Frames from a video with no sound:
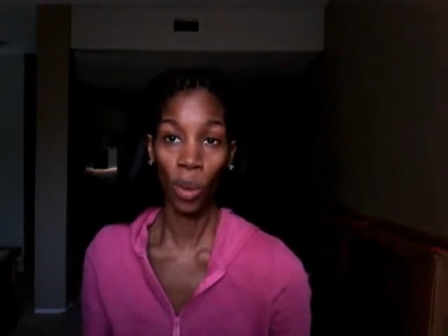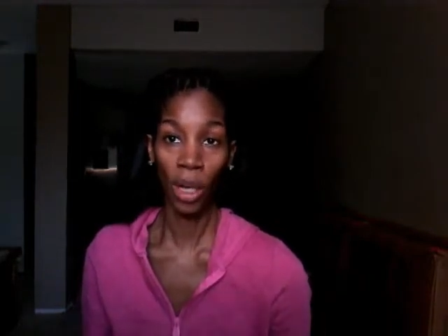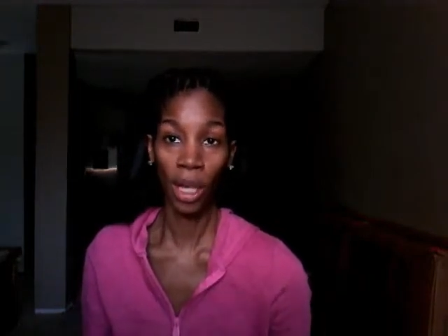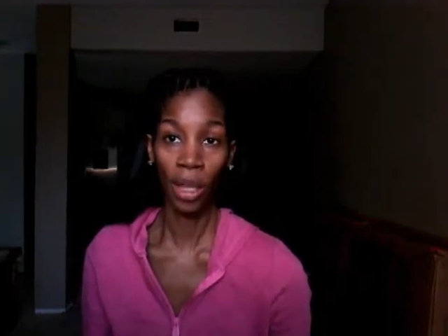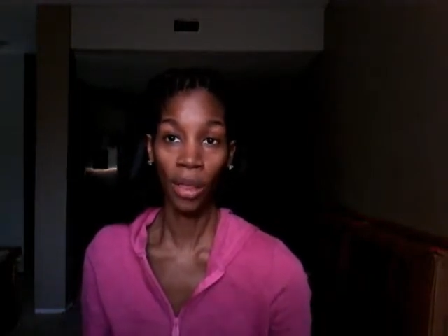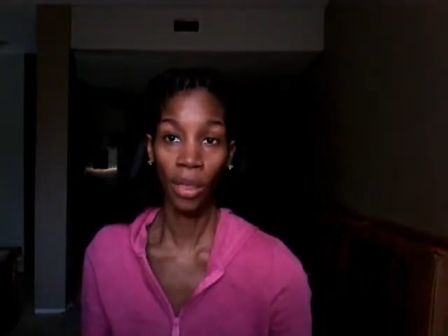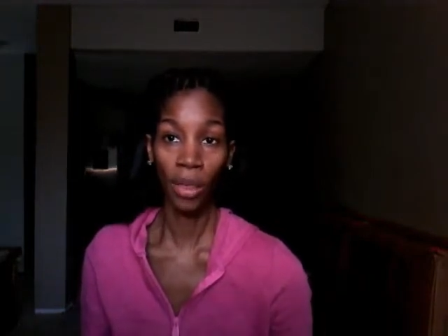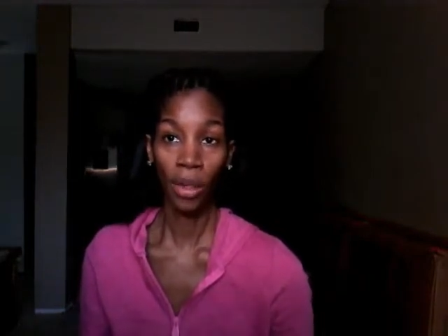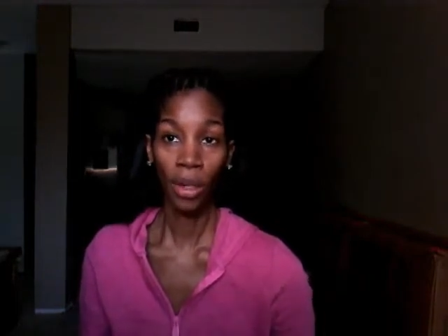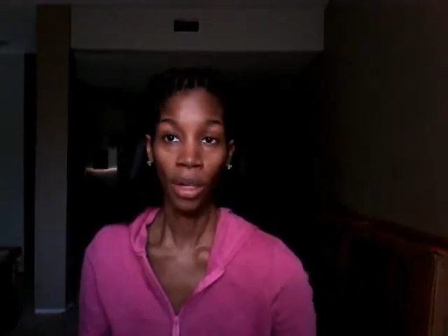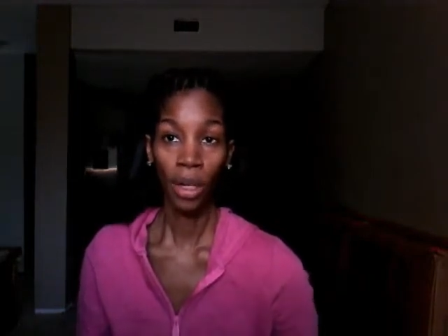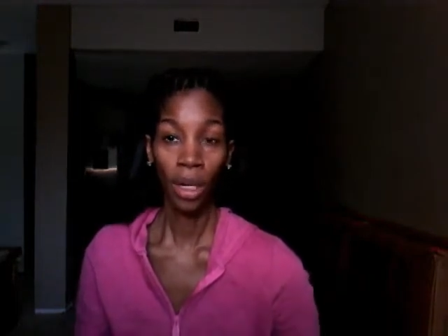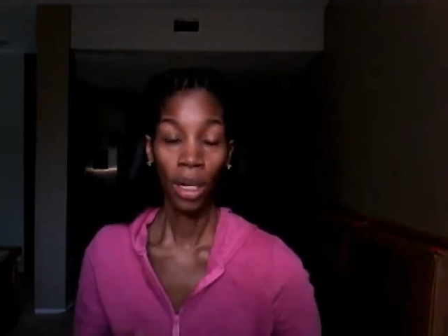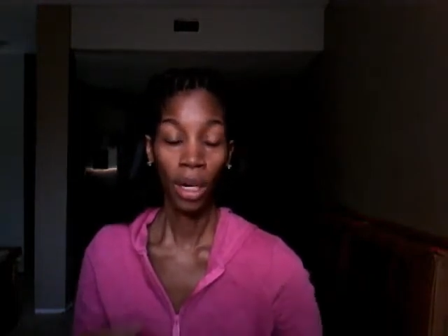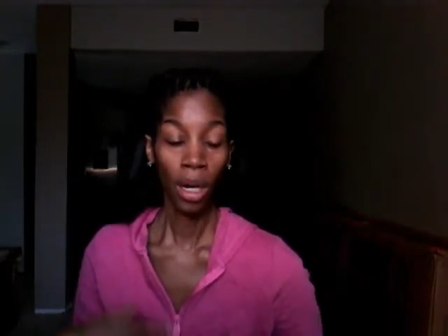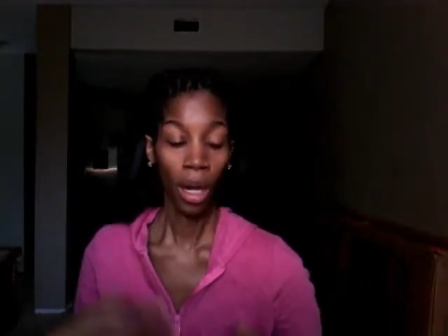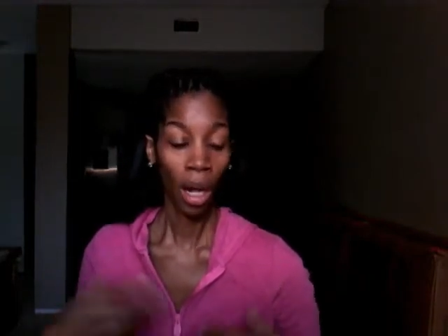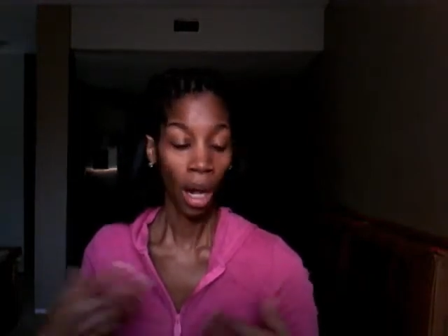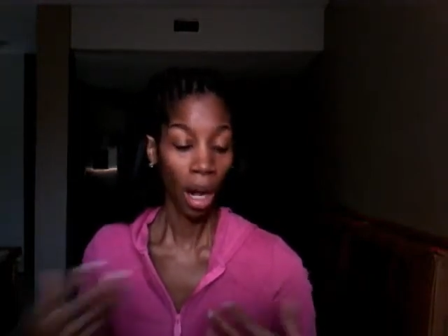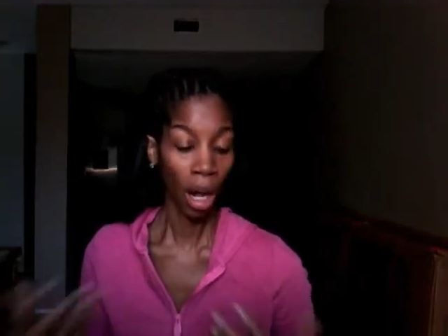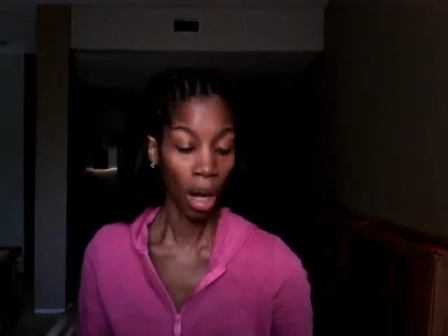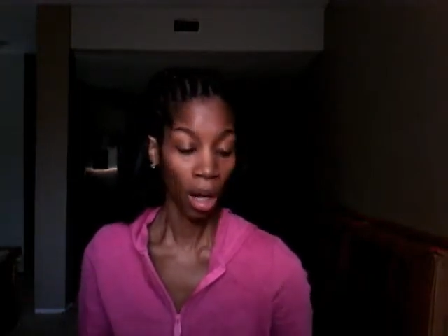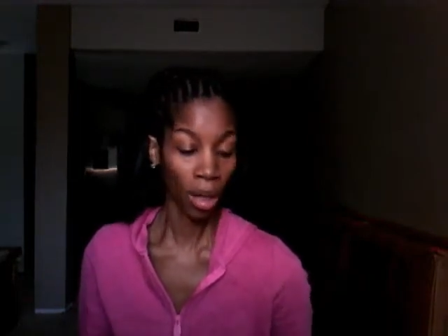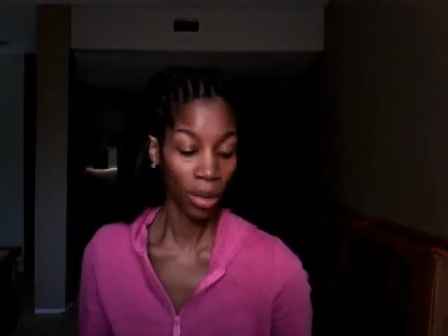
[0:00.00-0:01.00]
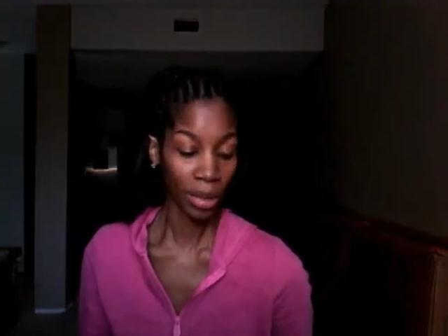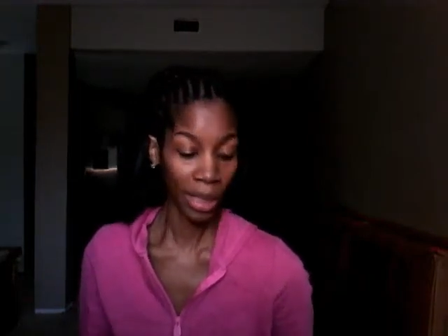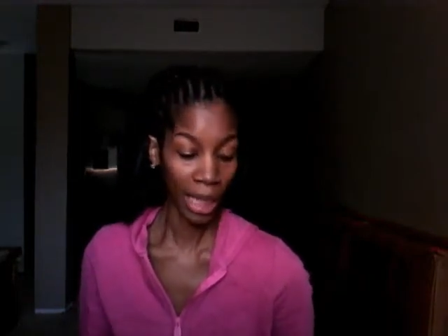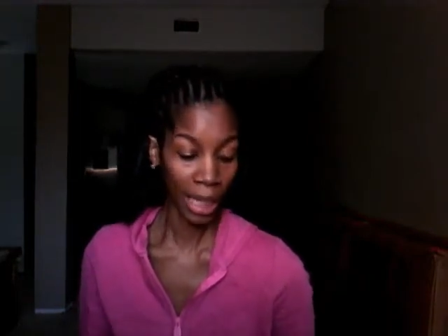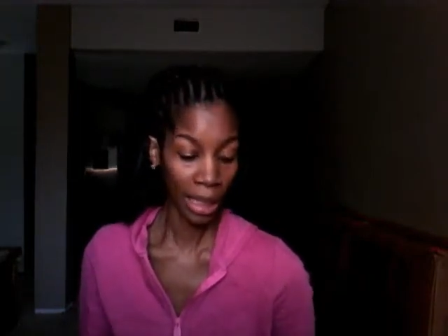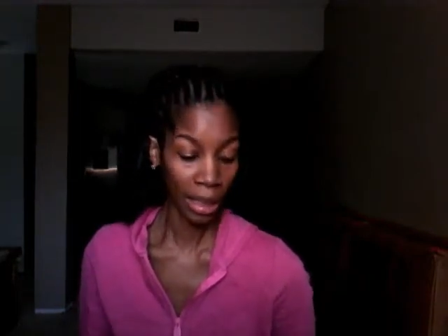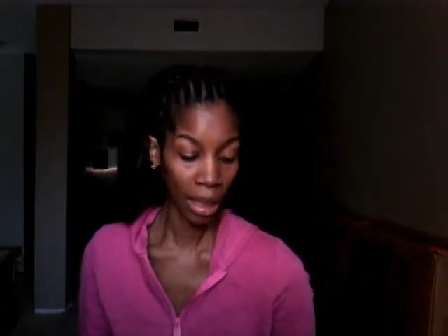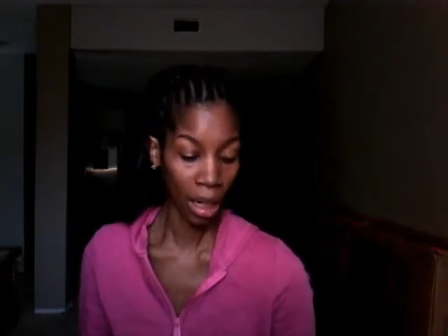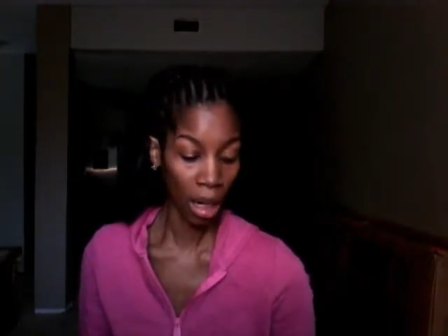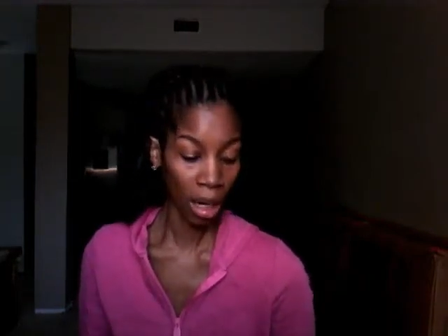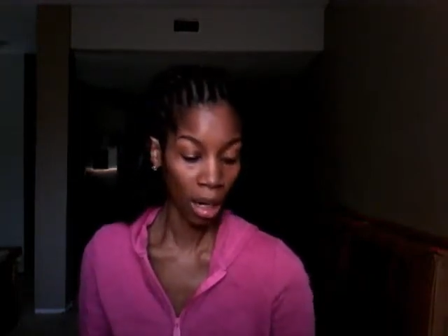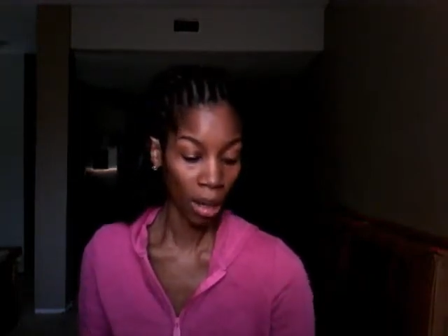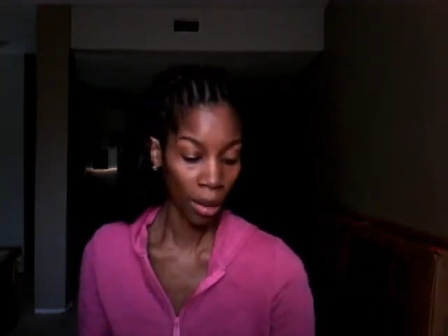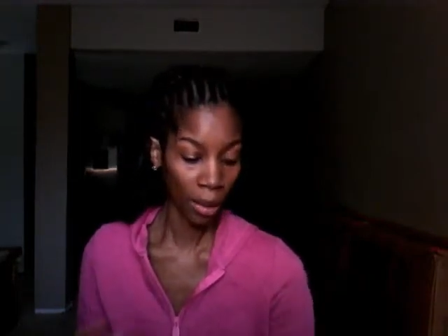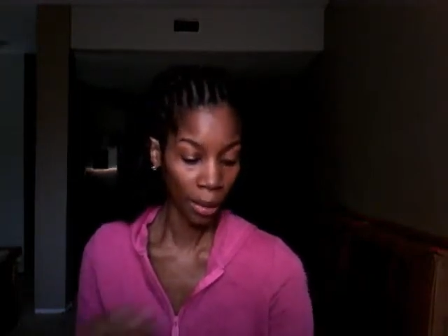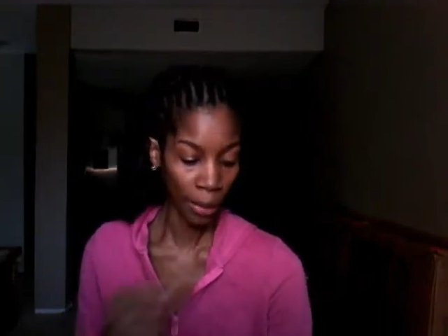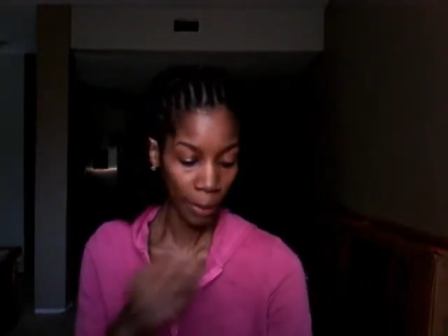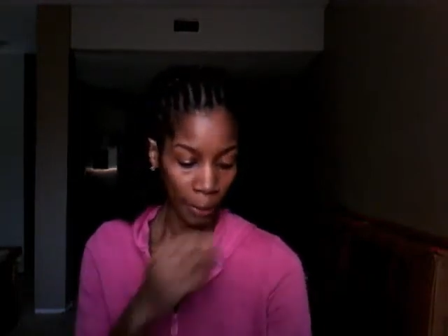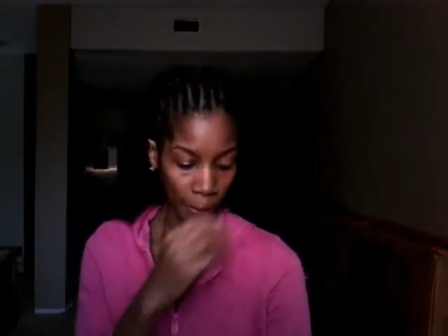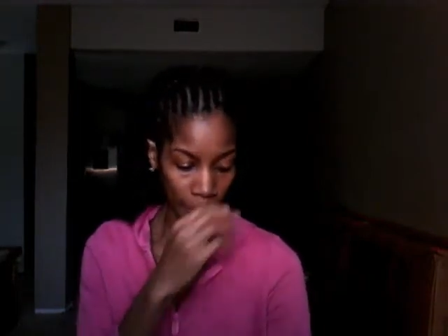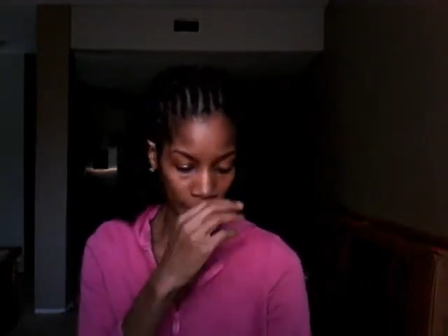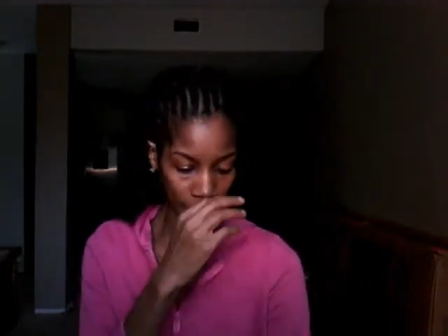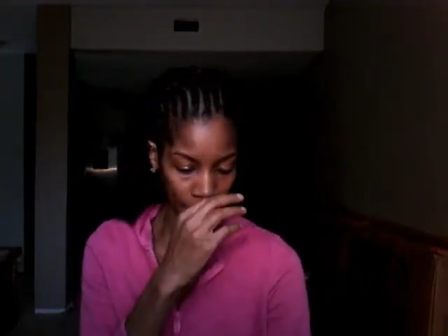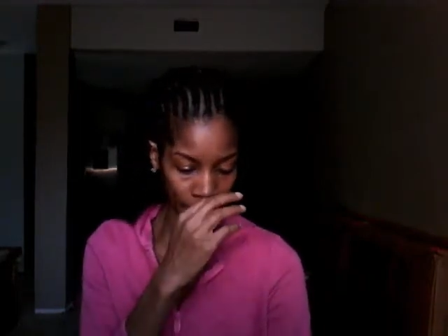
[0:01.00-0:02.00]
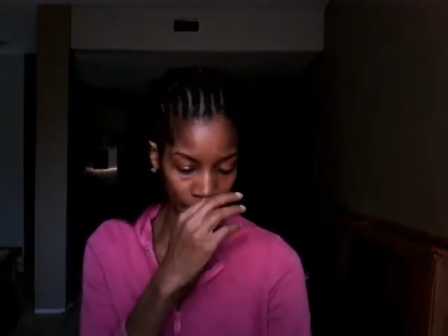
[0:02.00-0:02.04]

with all day long.